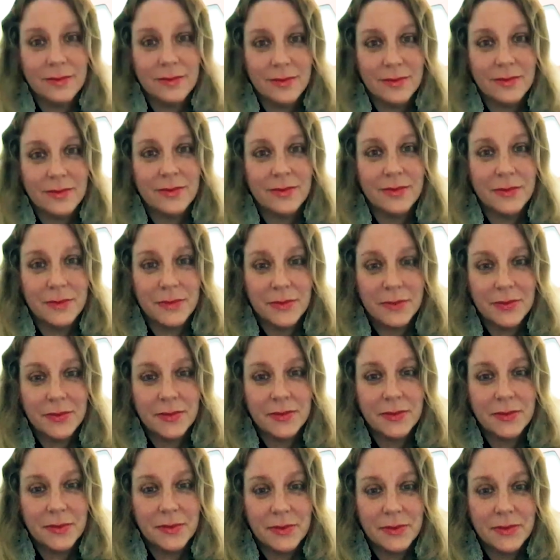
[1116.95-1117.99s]
it's very
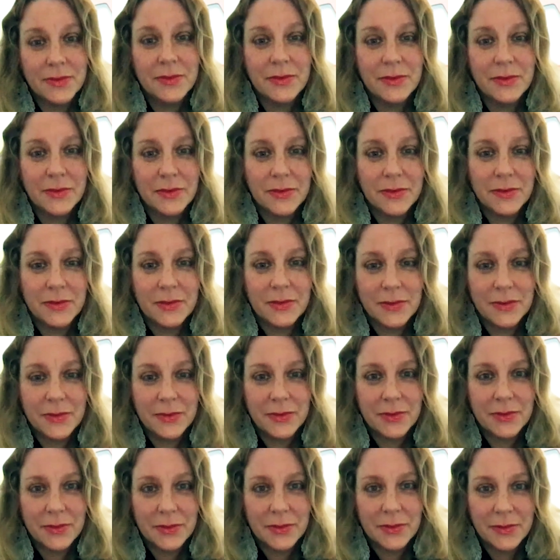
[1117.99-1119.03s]
difficult
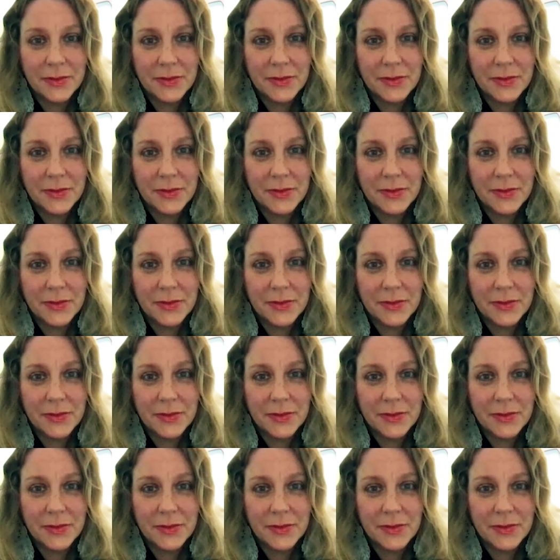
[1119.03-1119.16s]
at this